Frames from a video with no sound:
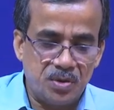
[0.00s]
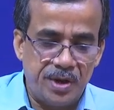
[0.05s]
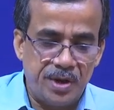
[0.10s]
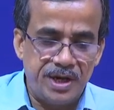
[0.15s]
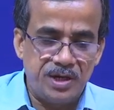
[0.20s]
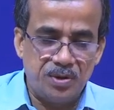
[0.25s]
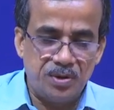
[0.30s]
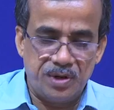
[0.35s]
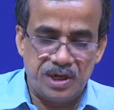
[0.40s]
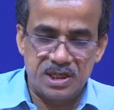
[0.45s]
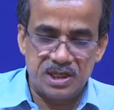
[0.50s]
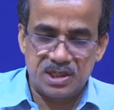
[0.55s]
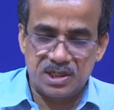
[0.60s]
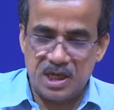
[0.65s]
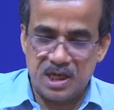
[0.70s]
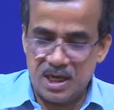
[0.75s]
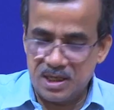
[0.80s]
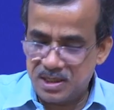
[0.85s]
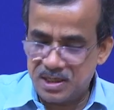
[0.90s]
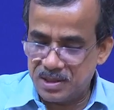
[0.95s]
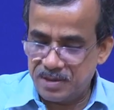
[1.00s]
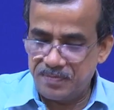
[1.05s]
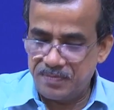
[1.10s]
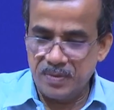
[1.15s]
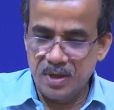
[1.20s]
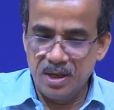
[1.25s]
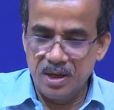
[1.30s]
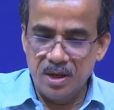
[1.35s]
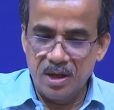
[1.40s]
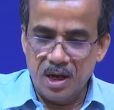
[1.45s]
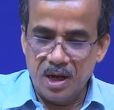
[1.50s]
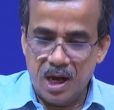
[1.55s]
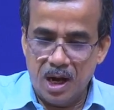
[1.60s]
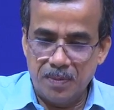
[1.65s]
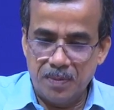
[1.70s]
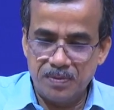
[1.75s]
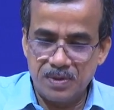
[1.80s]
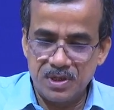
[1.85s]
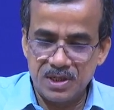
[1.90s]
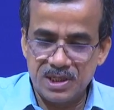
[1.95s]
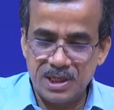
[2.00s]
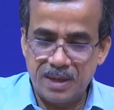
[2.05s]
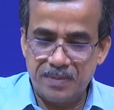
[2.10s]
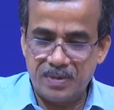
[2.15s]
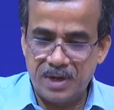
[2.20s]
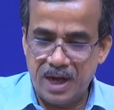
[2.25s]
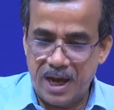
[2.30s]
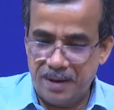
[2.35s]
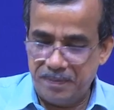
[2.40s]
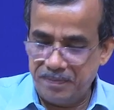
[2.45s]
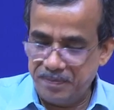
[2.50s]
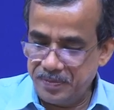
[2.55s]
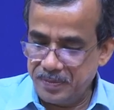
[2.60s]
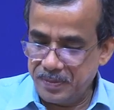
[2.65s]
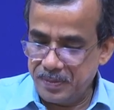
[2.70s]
going to discuss after some time.